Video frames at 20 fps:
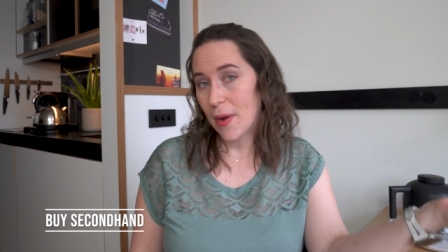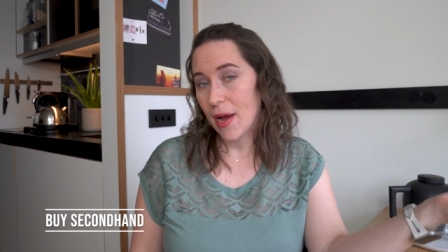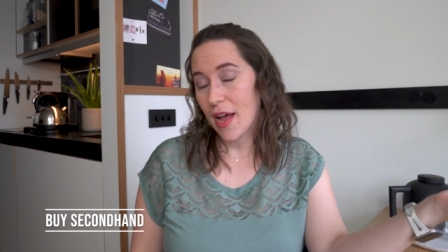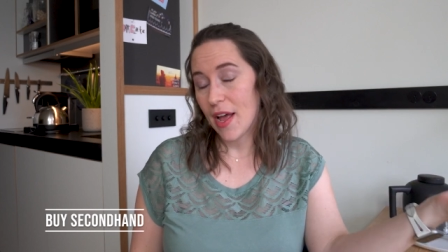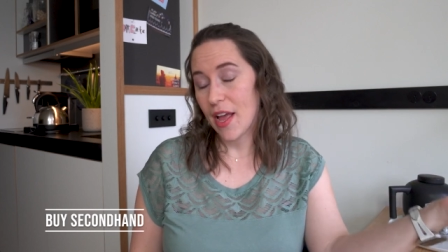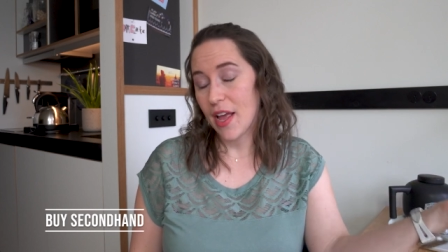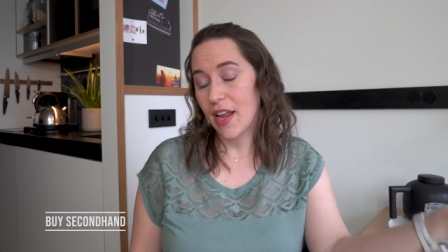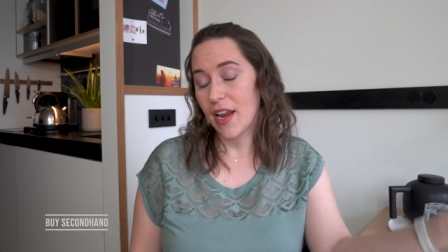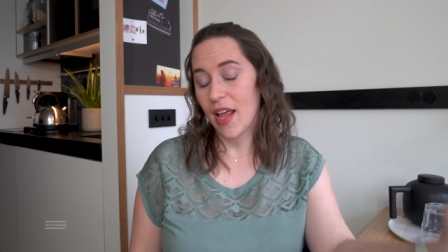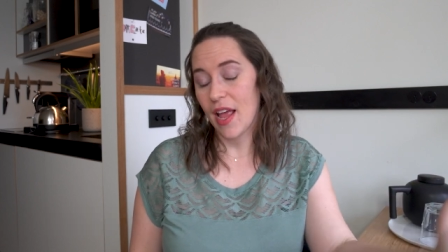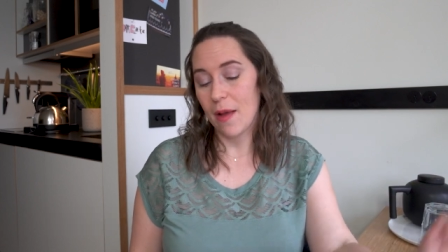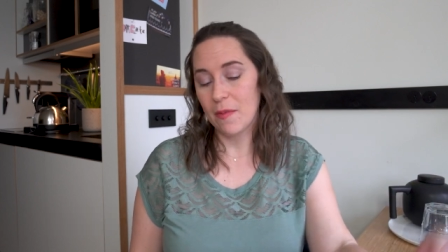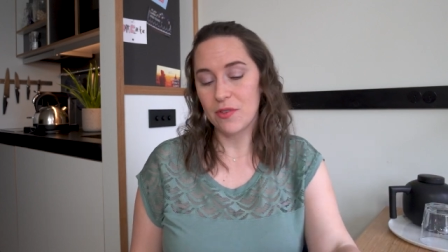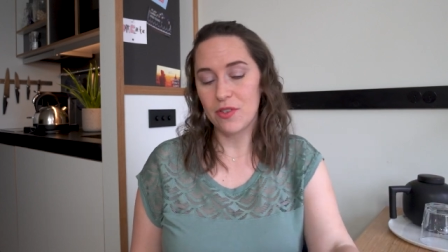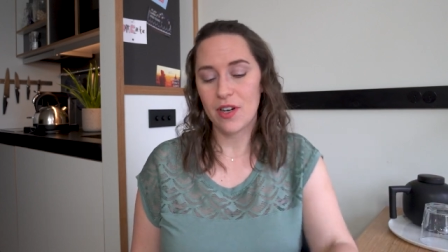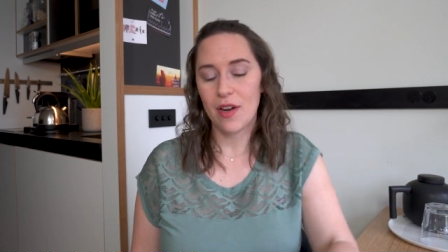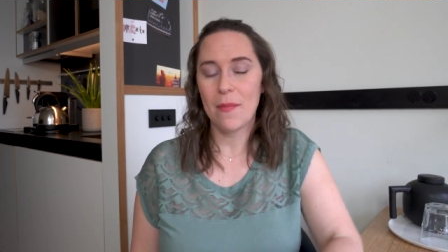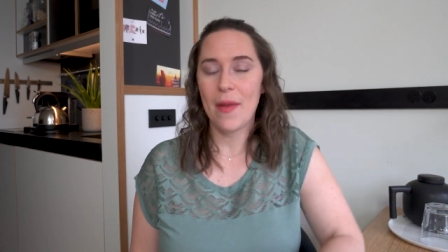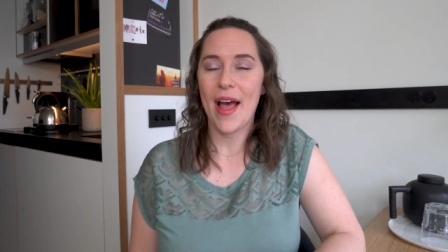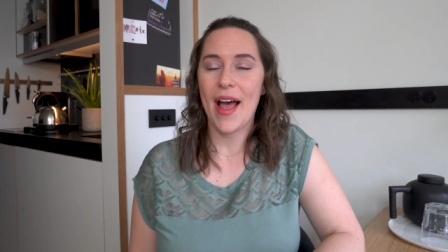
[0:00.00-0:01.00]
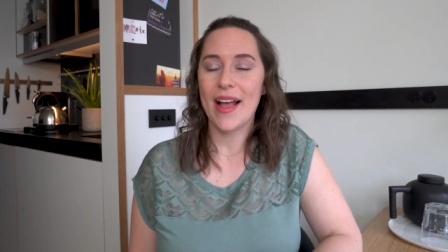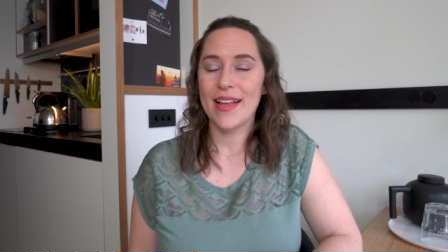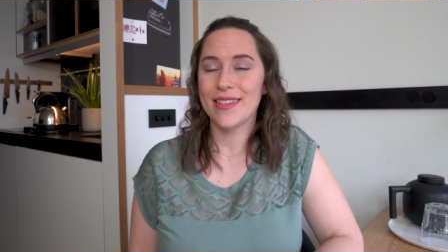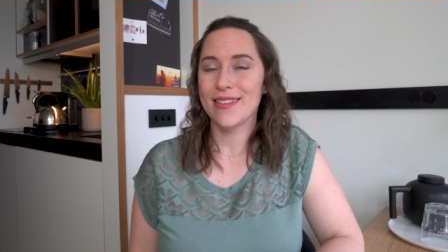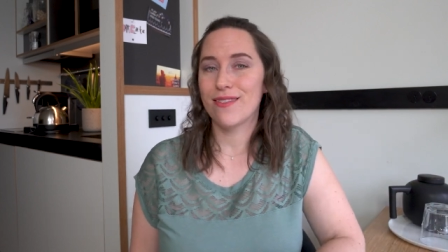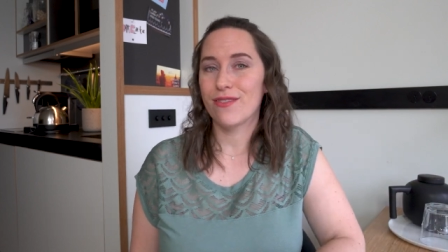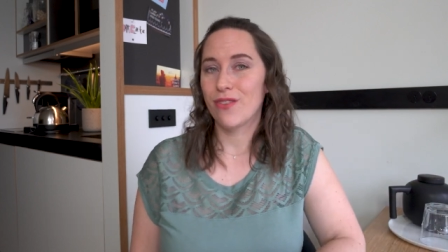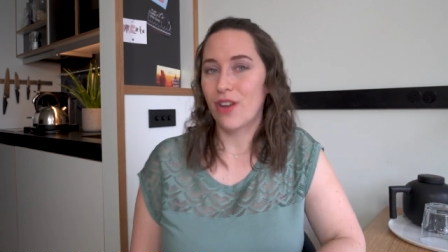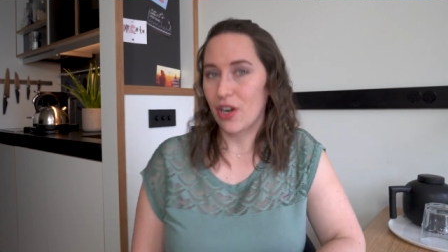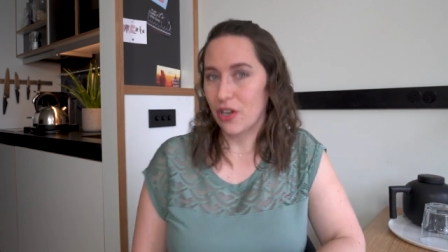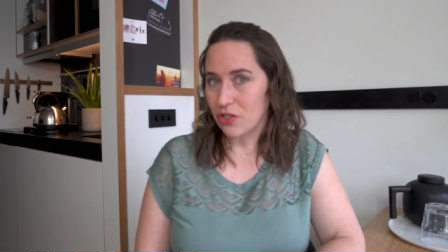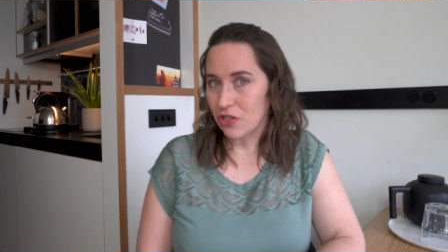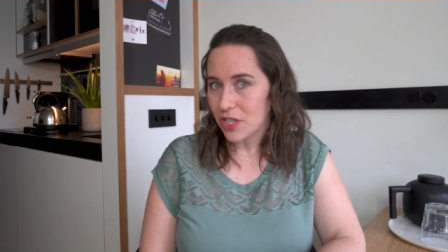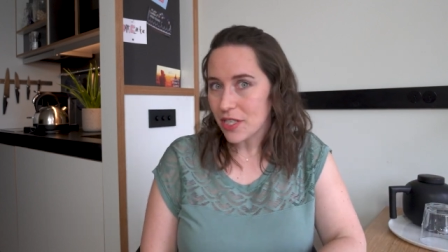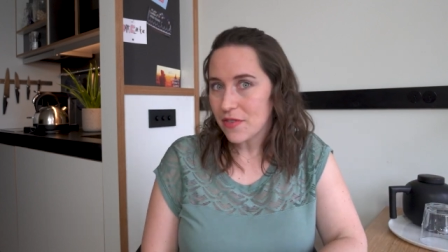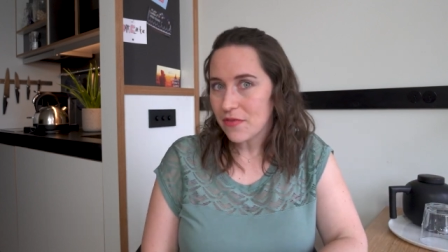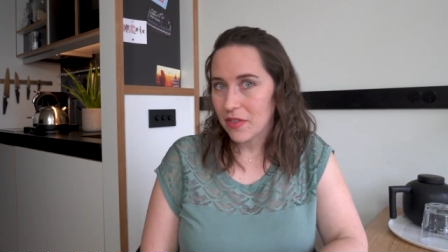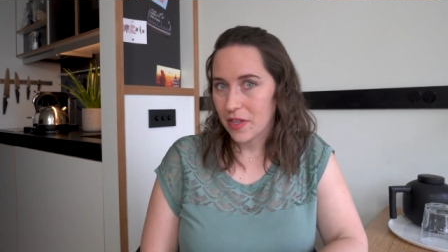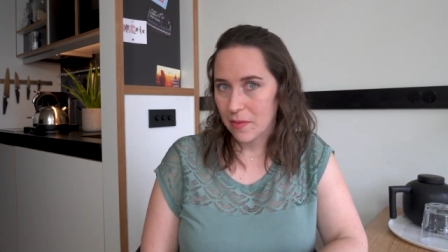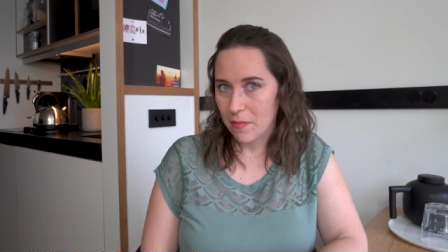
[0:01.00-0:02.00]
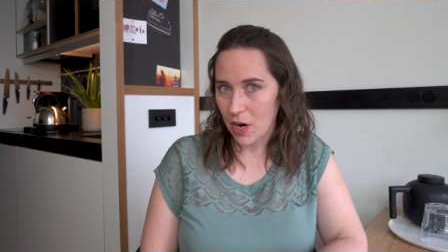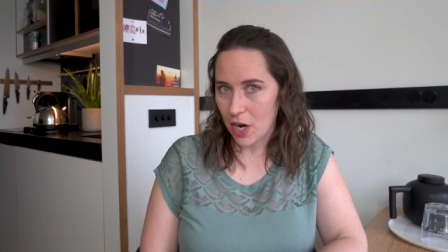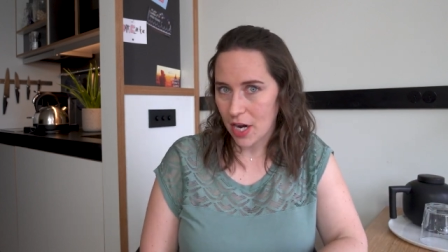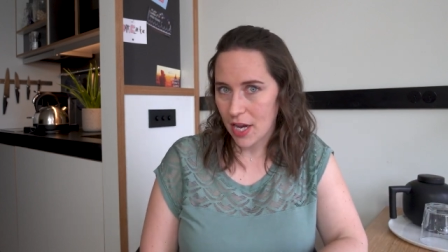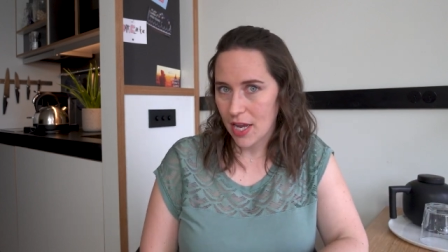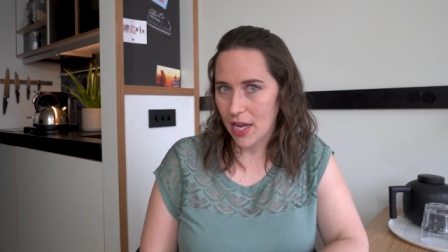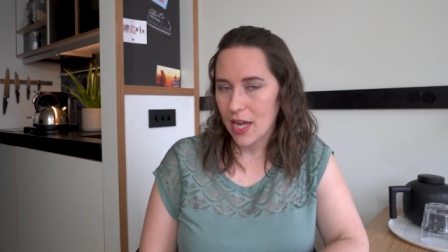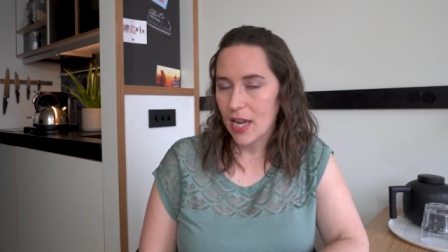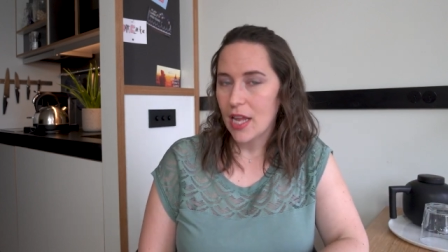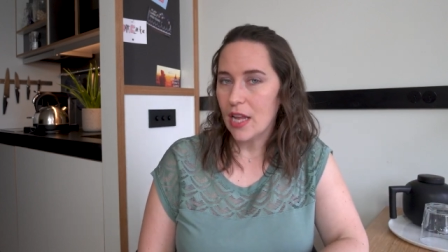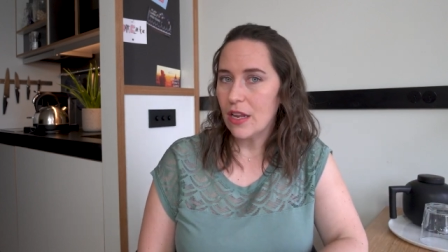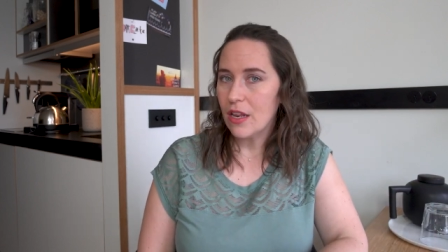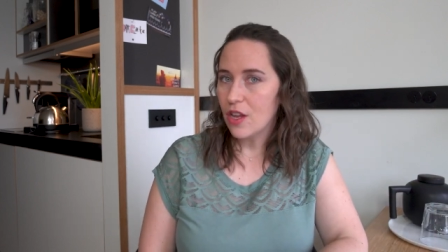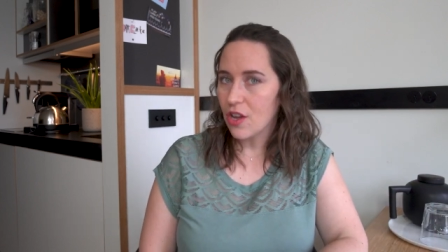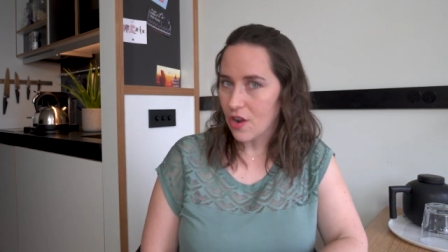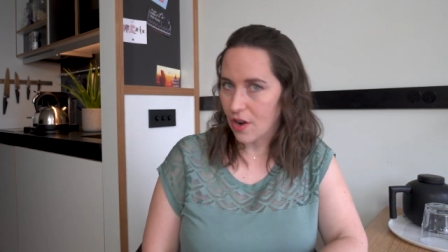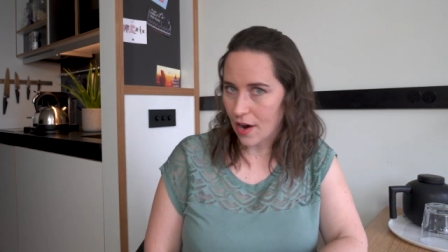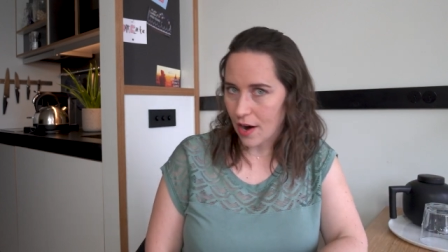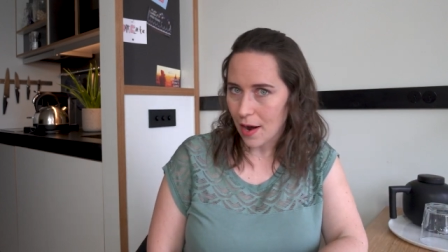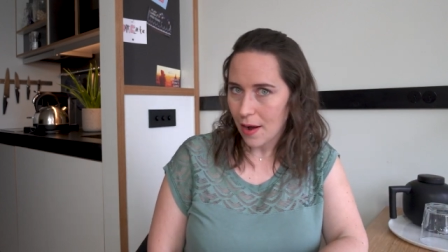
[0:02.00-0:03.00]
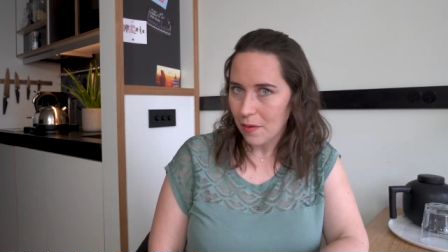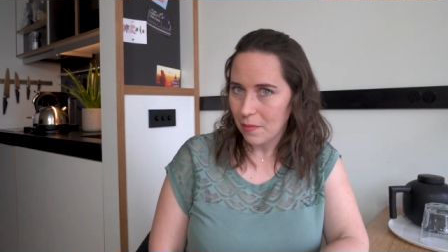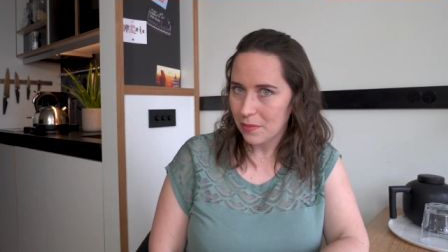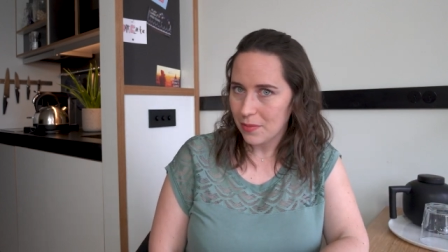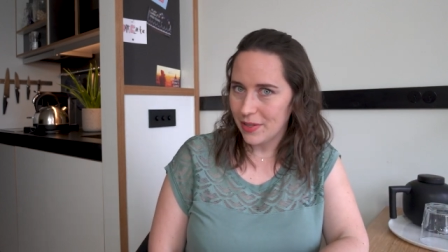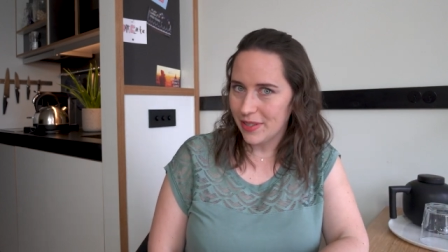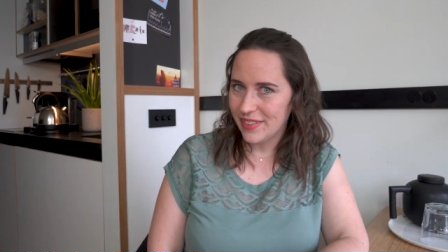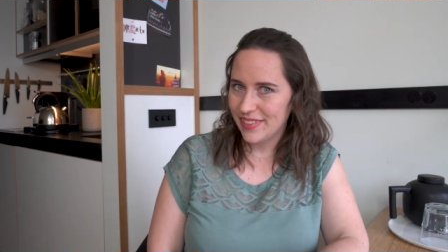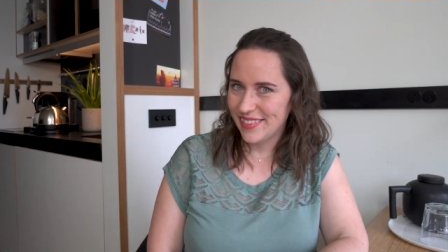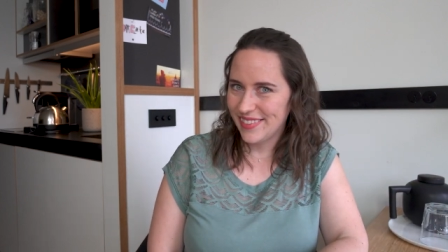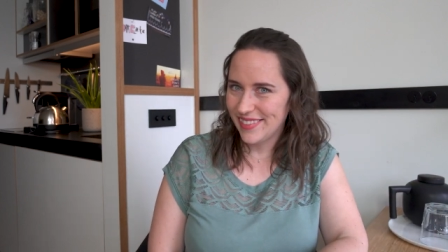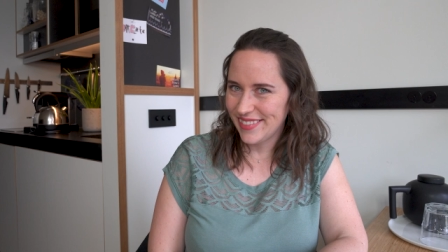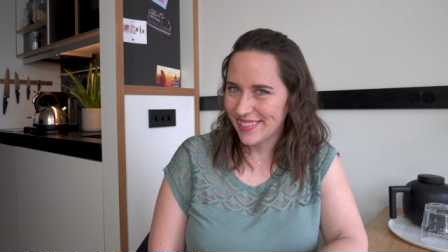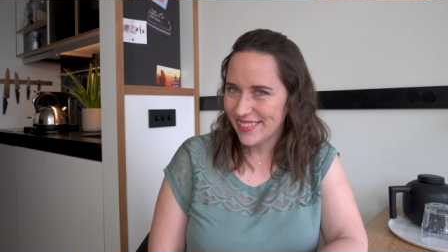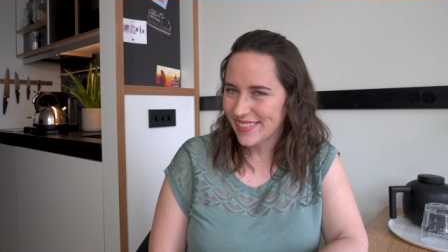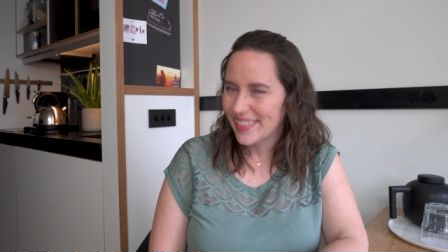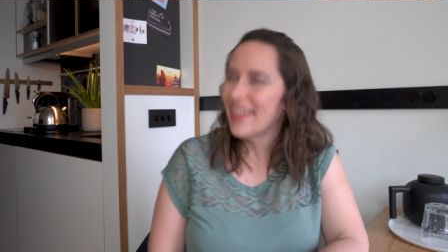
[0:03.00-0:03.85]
but Amsterdam has the largest flea market in Europe. Mm-hmm.